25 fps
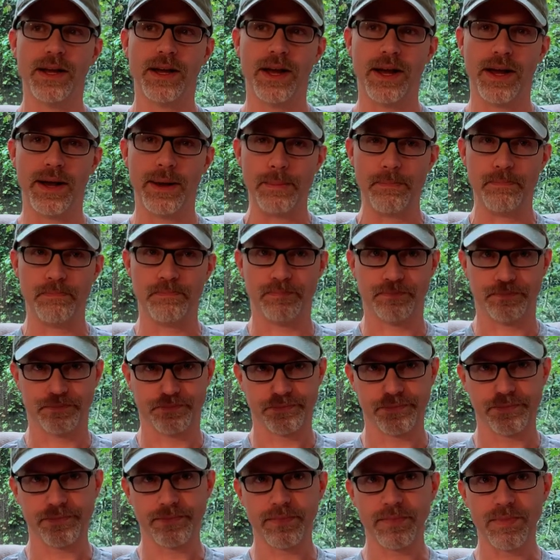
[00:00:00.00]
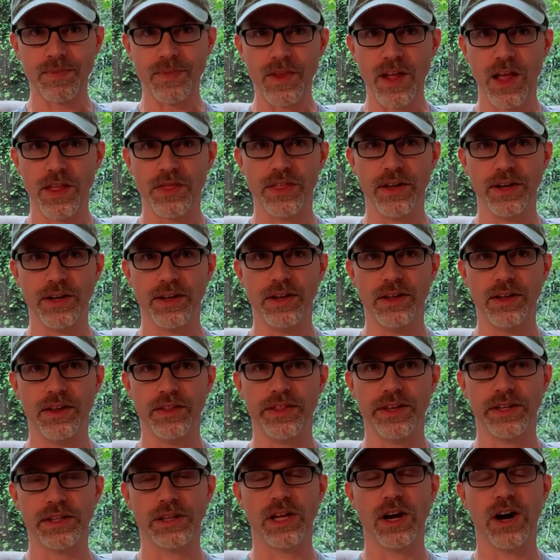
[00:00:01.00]

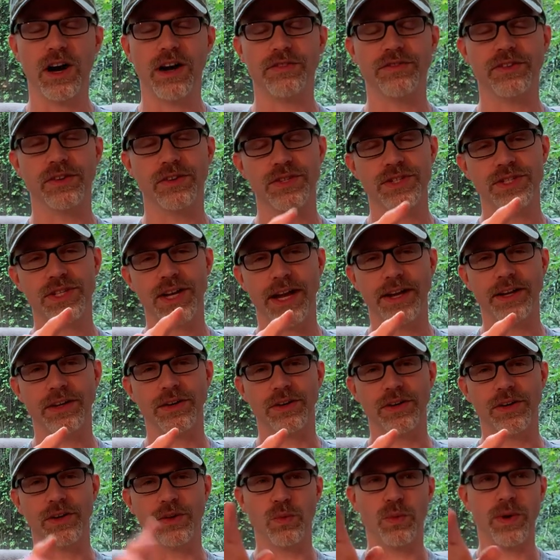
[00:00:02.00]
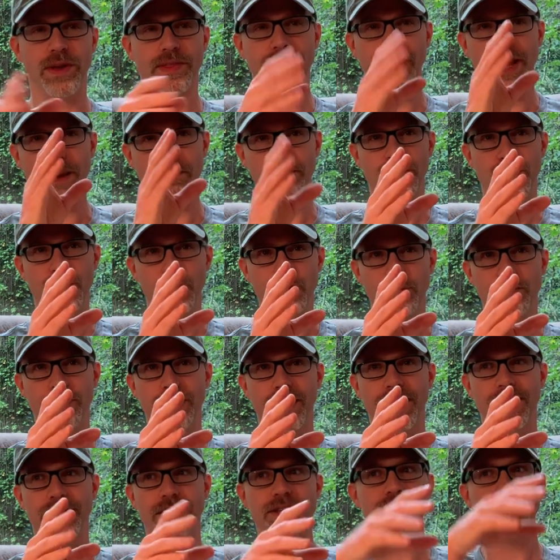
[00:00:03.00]
the larval cycle when they
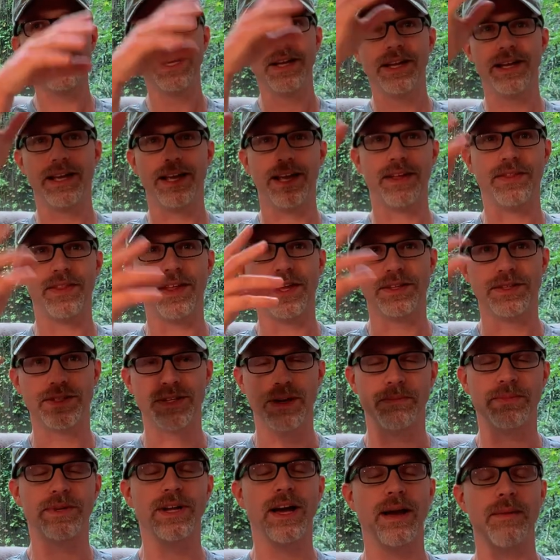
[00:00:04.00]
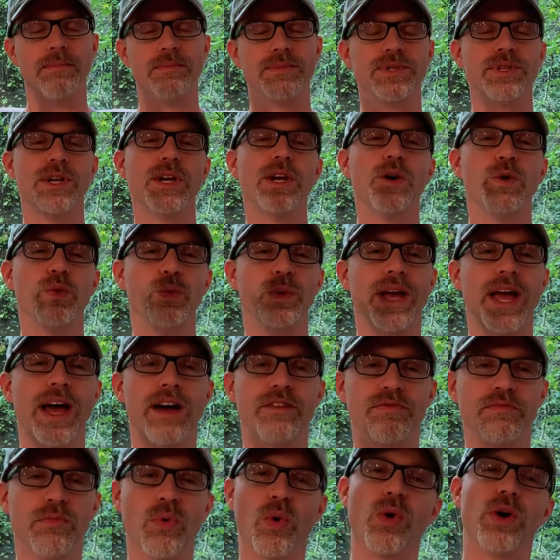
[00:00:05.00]
pupate, and then sometimes we
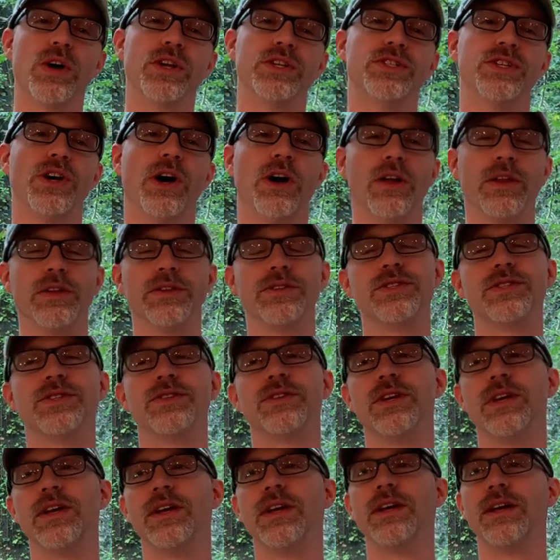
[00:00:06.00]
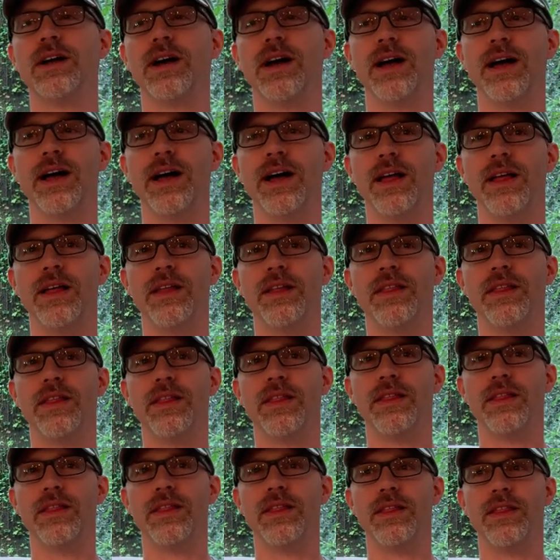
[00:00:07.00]
have more adults
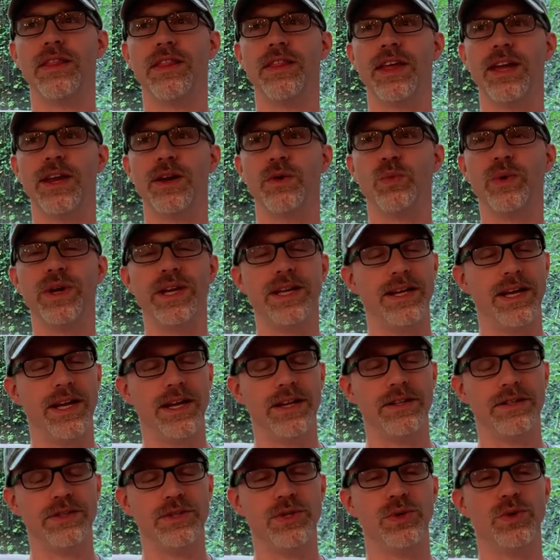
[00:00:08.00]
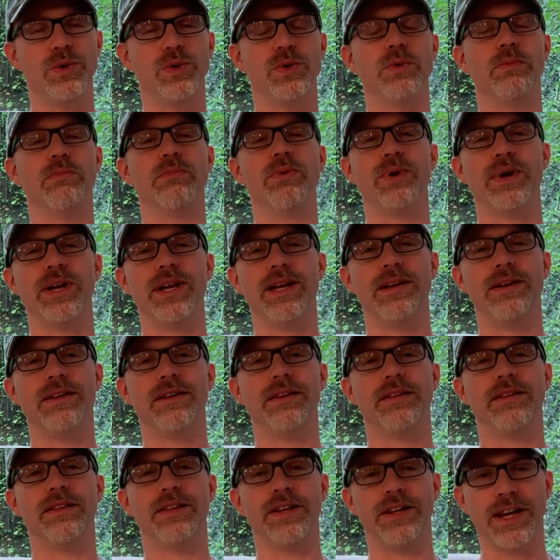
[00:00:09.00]
than we need to
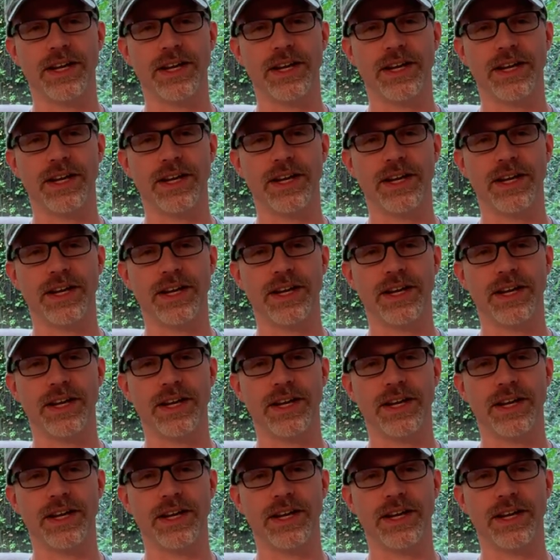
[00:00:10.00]
breed